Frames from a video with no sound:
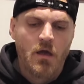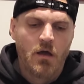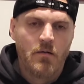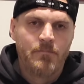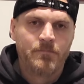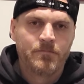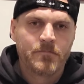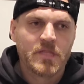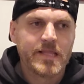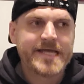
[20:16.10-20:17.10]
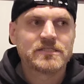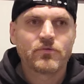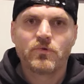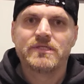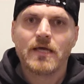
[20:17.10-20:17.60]
Um, the last
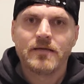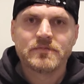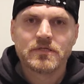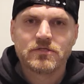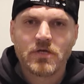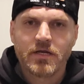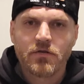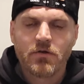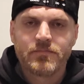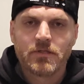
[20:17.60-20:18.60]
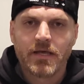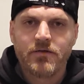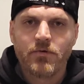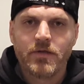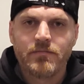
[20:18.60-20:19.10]
three times that he's tried to go up to
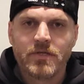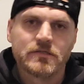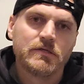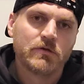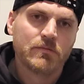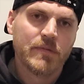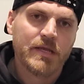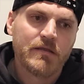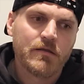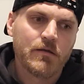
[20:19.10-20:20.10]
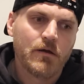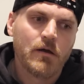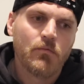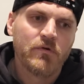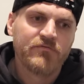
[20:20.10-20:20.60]
lightweight because he couldn't make
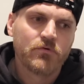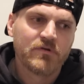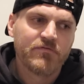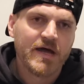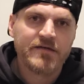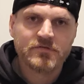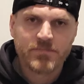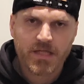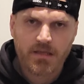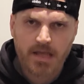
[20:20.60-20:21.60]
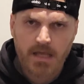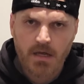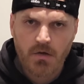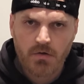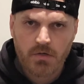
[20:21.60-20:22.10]
uh, 145, he's been
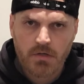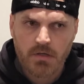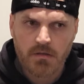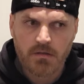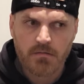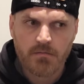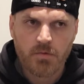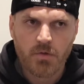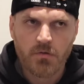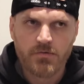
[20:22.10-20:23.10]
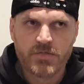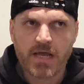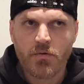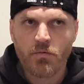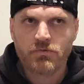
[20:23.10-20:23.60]
KO'd. And
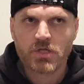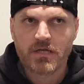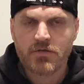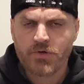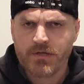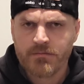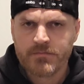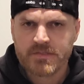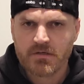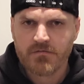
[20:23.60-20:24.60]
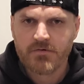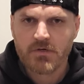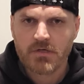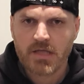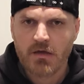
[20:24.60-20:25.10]
Joaquim
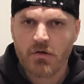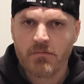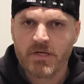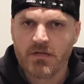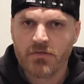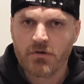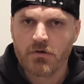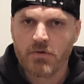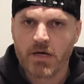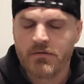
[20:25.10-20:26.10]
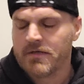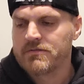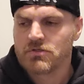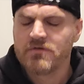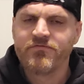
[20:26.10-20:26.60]
Silva KO'd him in the third round. That
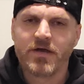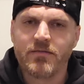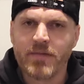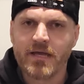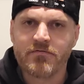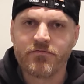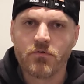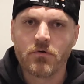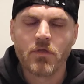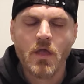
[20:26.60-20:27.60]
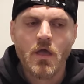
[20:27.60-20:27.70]
was a good fight back and forth.